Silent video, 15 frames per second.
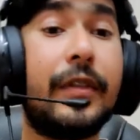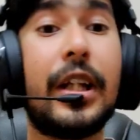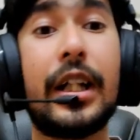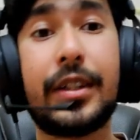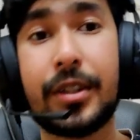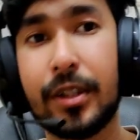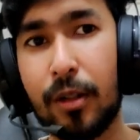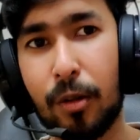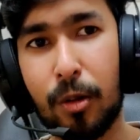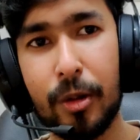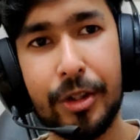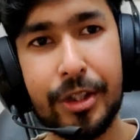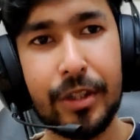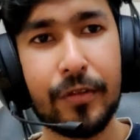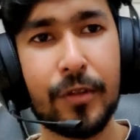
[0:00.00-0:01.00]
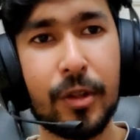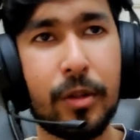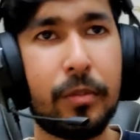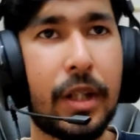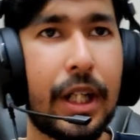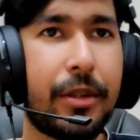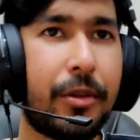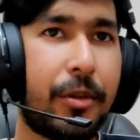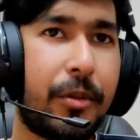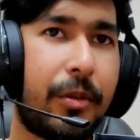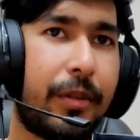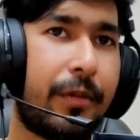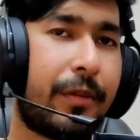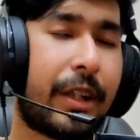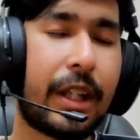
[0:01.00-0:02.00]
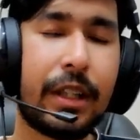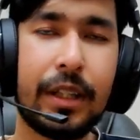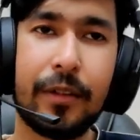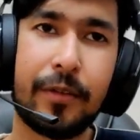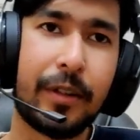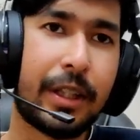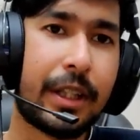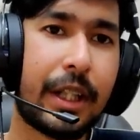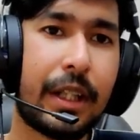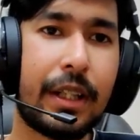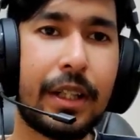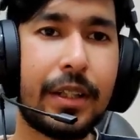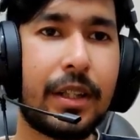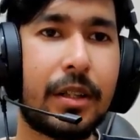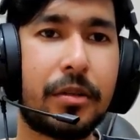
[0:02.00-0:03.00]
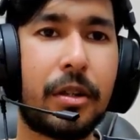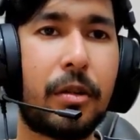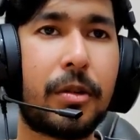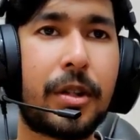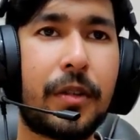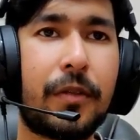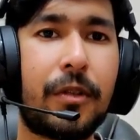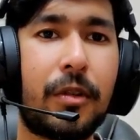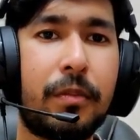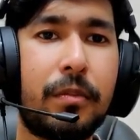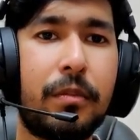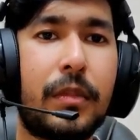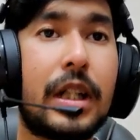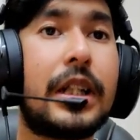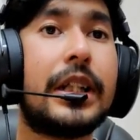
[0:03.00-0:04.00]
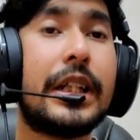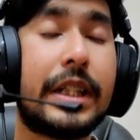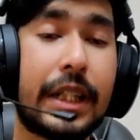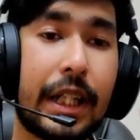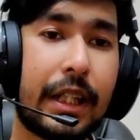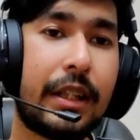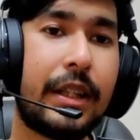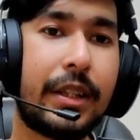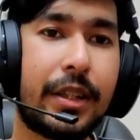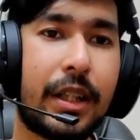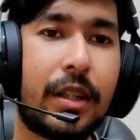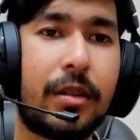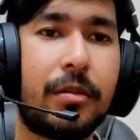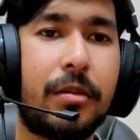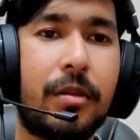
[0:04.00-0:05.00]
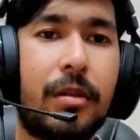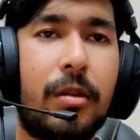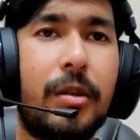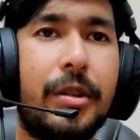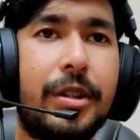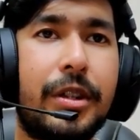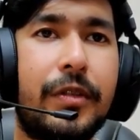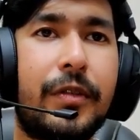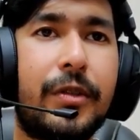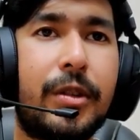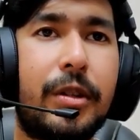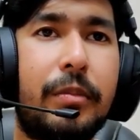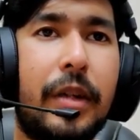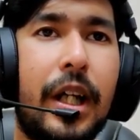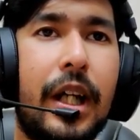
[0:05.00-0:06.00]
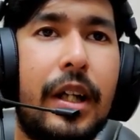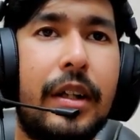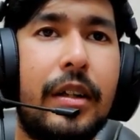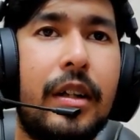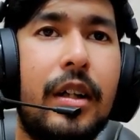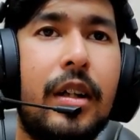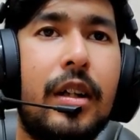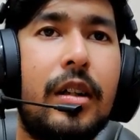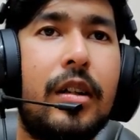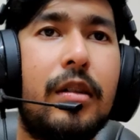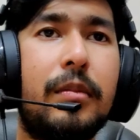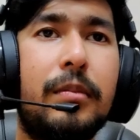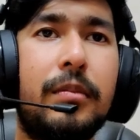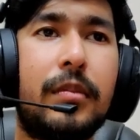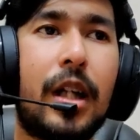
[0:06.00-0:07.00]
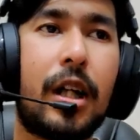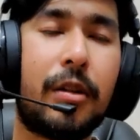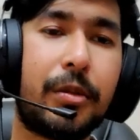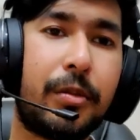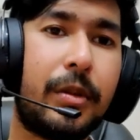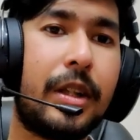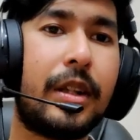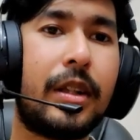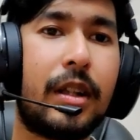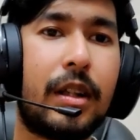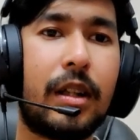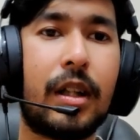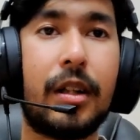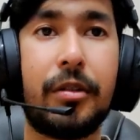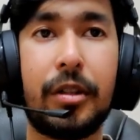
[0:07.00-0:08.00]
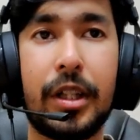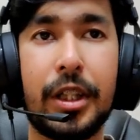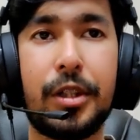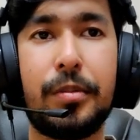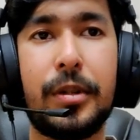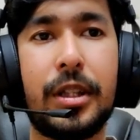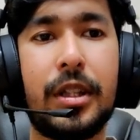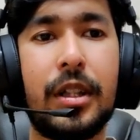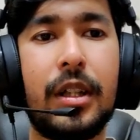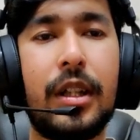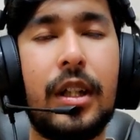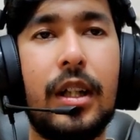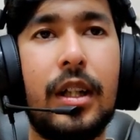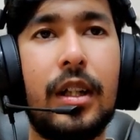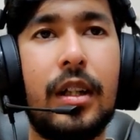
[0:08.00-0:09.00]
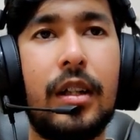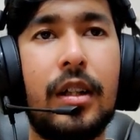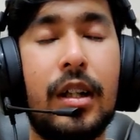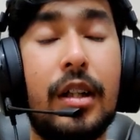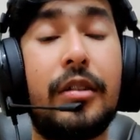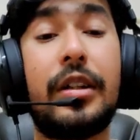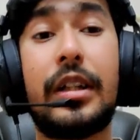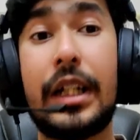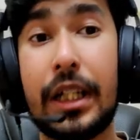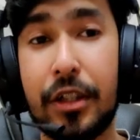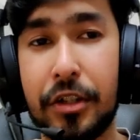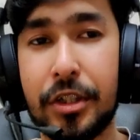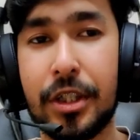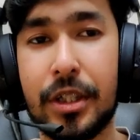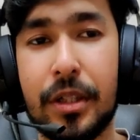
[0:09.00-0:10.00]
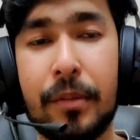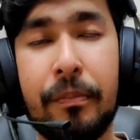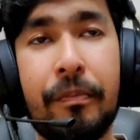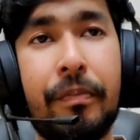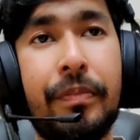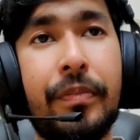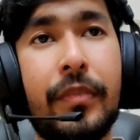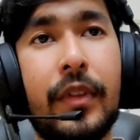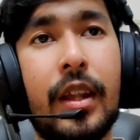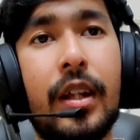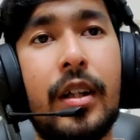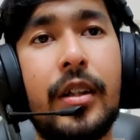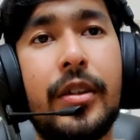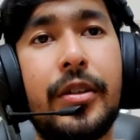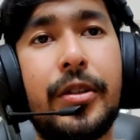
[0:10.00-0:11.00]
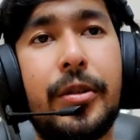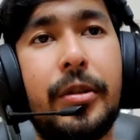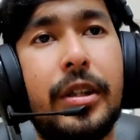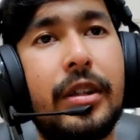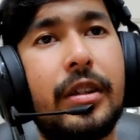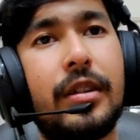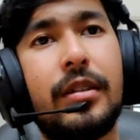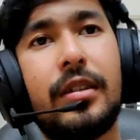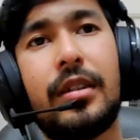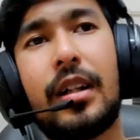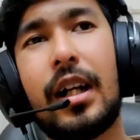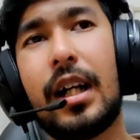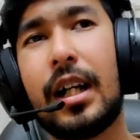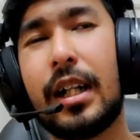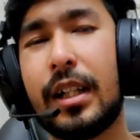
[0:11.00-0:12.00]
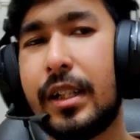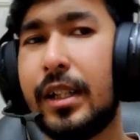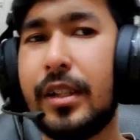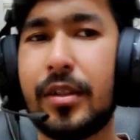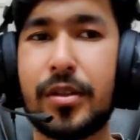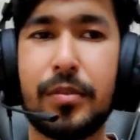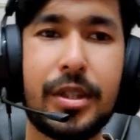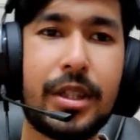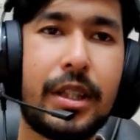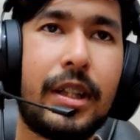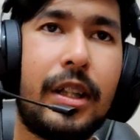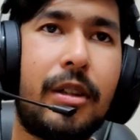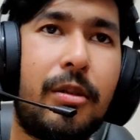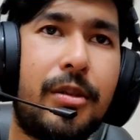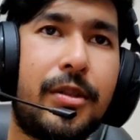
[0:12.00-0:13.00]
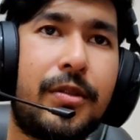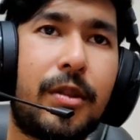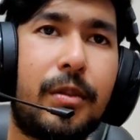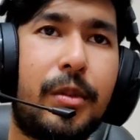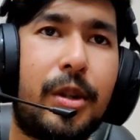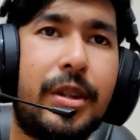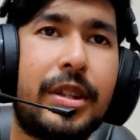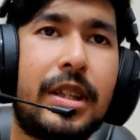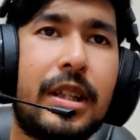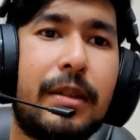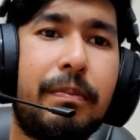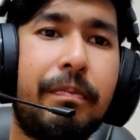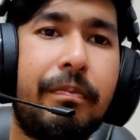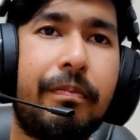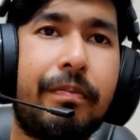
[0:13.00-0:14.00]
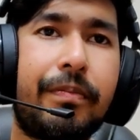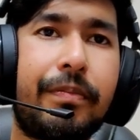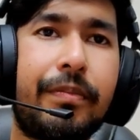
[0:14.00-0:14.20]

if that's the origin form, I don't know if it can lick down the altered form, but it can lick down origin form and come out with 100 HP, 100 energy. So here he does a mistake. He goes for a Body Slam.